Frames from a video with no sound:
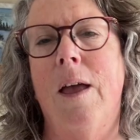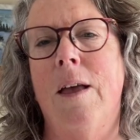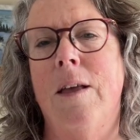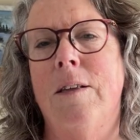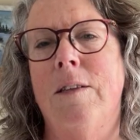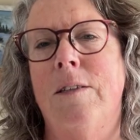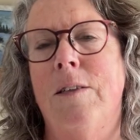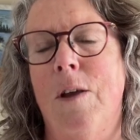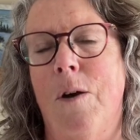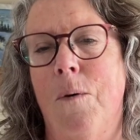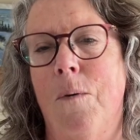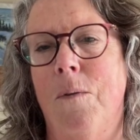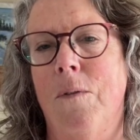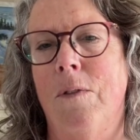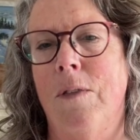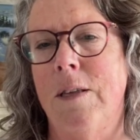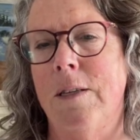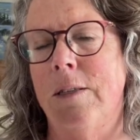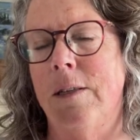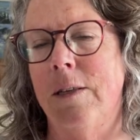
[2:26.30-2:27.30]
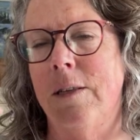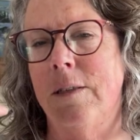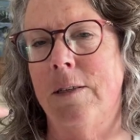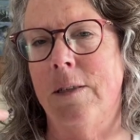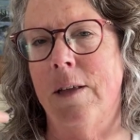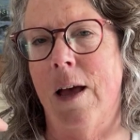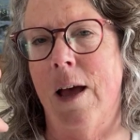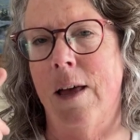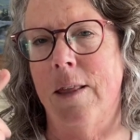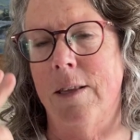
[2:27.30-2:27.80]
So this is
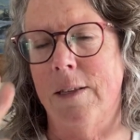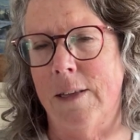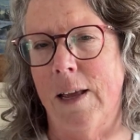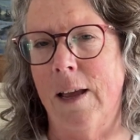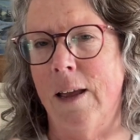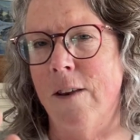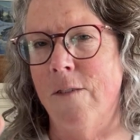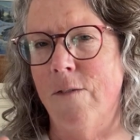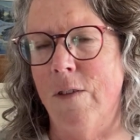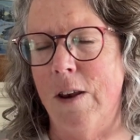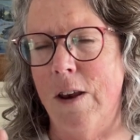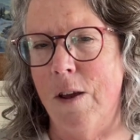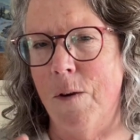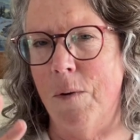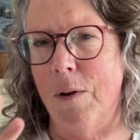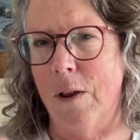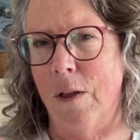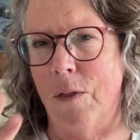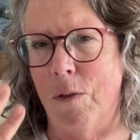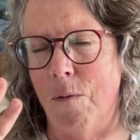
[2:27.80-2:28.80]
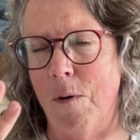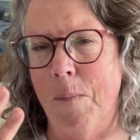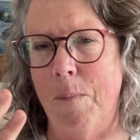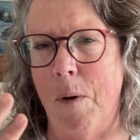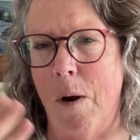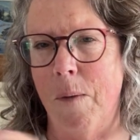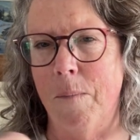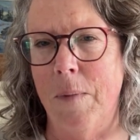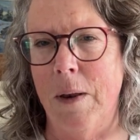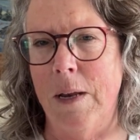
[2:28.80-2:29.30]
the second video in a
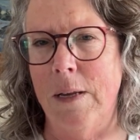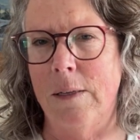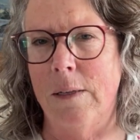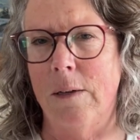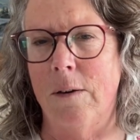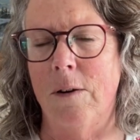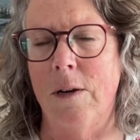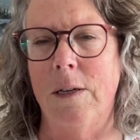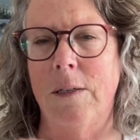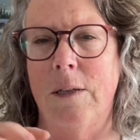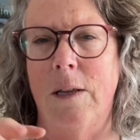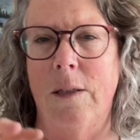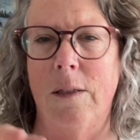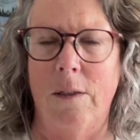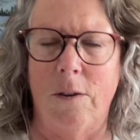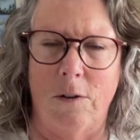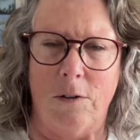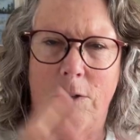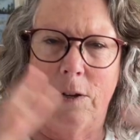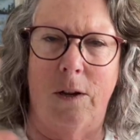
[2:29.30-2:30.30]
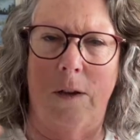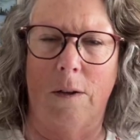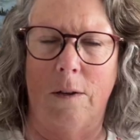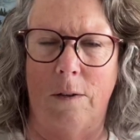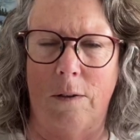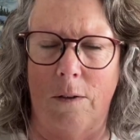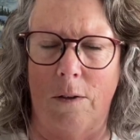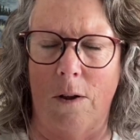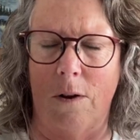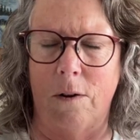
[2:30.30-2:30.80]
3-part mini-series, and there's a
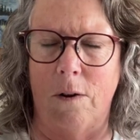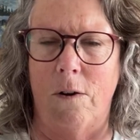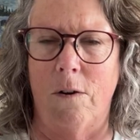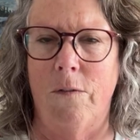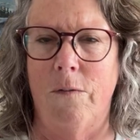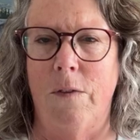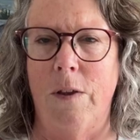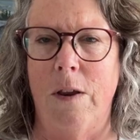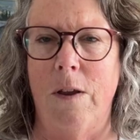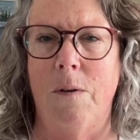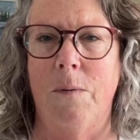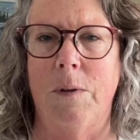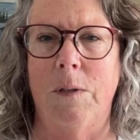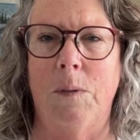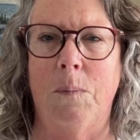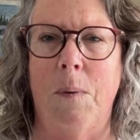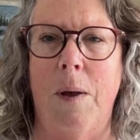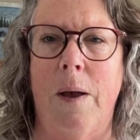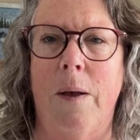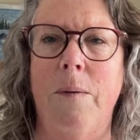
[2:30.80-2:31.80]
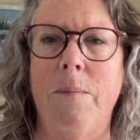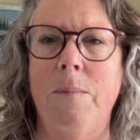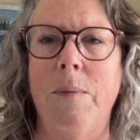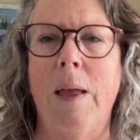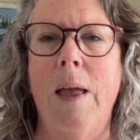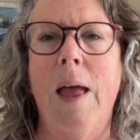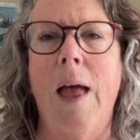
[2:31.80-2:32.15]
longer video as well.